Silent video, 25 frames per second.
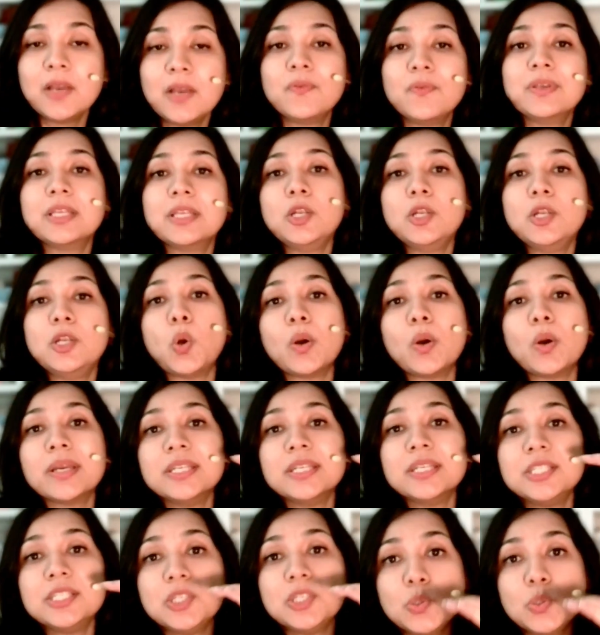with a
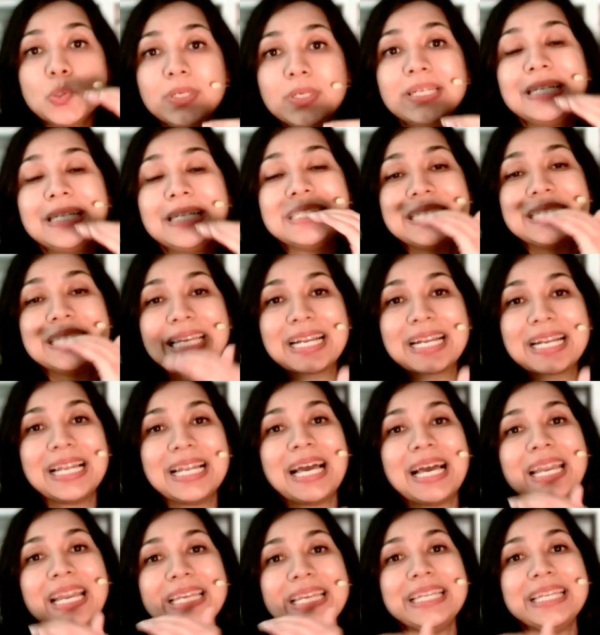longitudinal
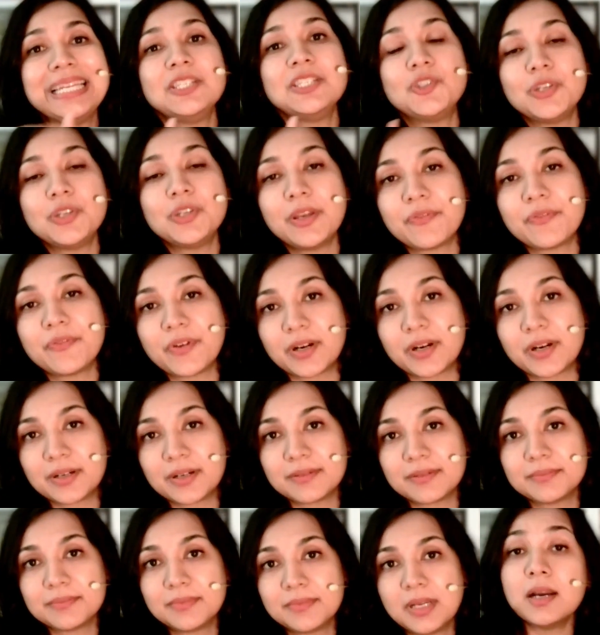decline in G F R.
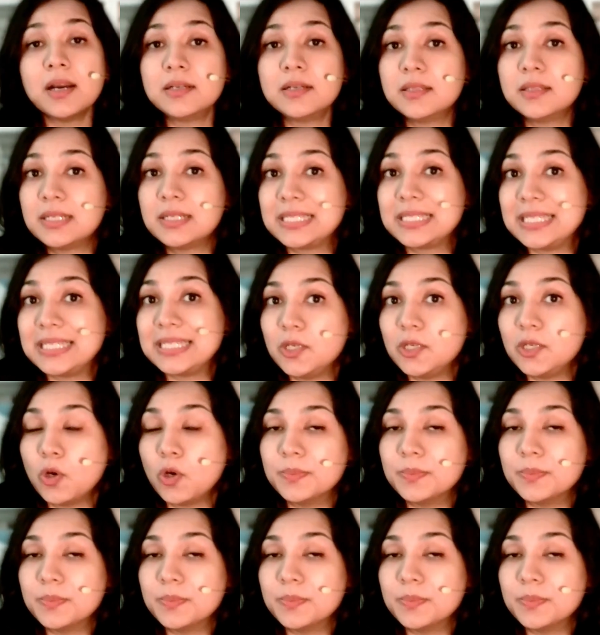Another study